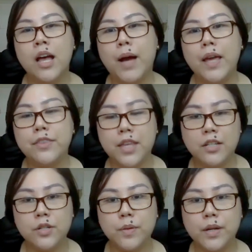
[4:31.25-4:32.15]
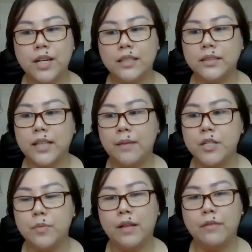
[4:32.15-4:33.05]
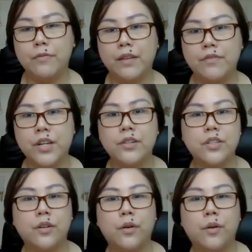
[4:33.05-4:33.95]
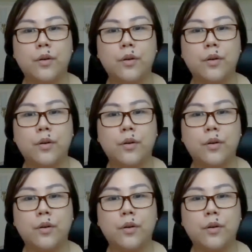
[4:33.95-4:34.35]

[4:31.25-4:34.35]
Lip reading: I think during that time as well, 5 years ago,